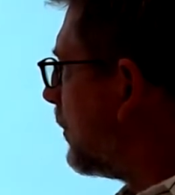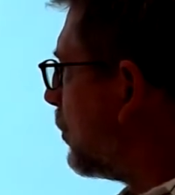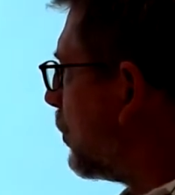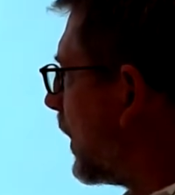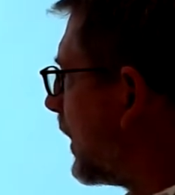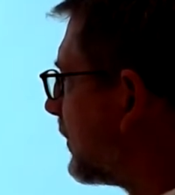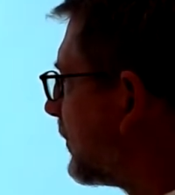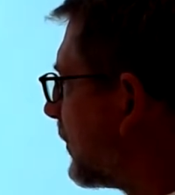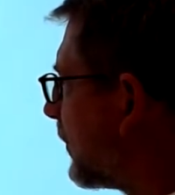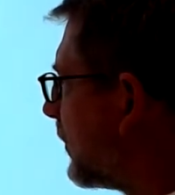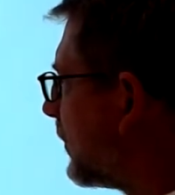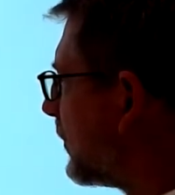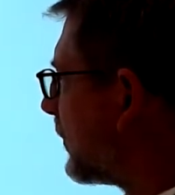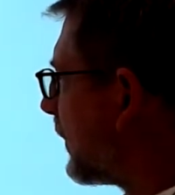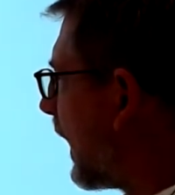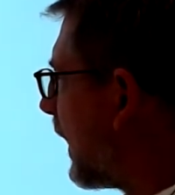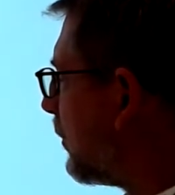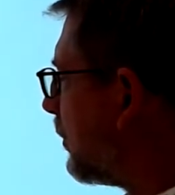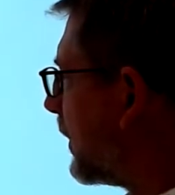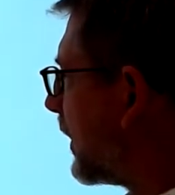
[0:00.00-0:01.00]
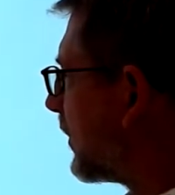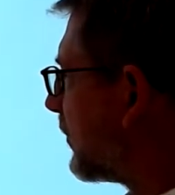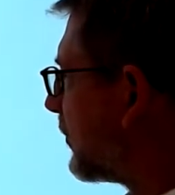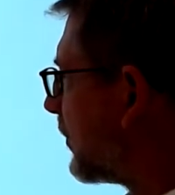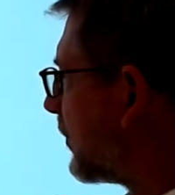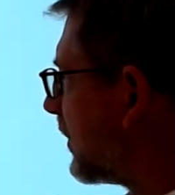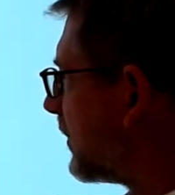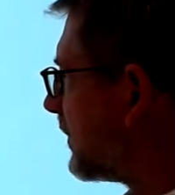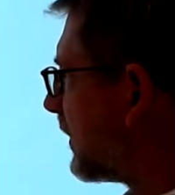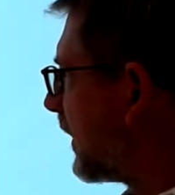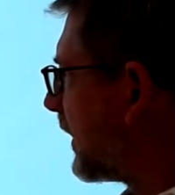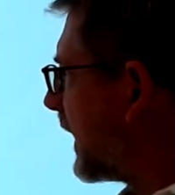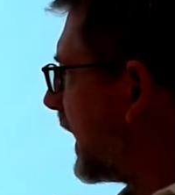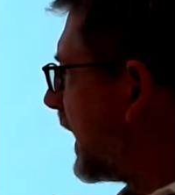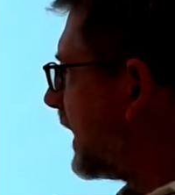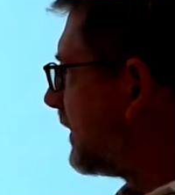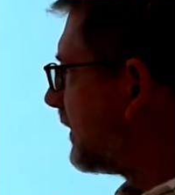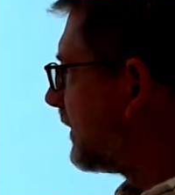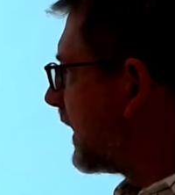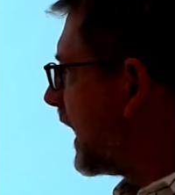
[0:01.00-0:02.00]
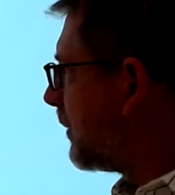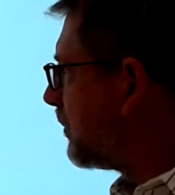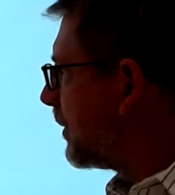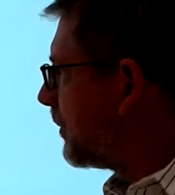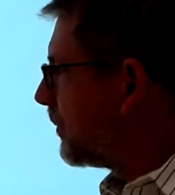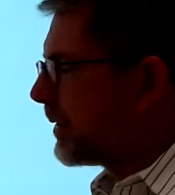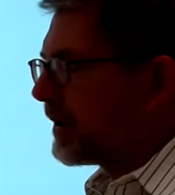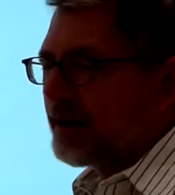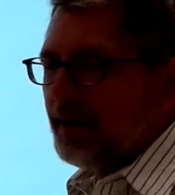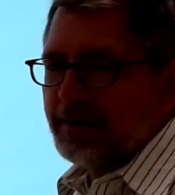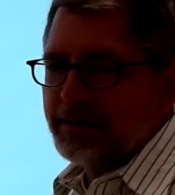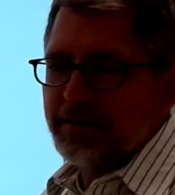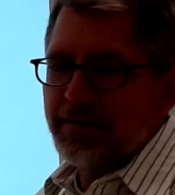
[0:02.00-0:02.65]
Western style picture because of the landscape and because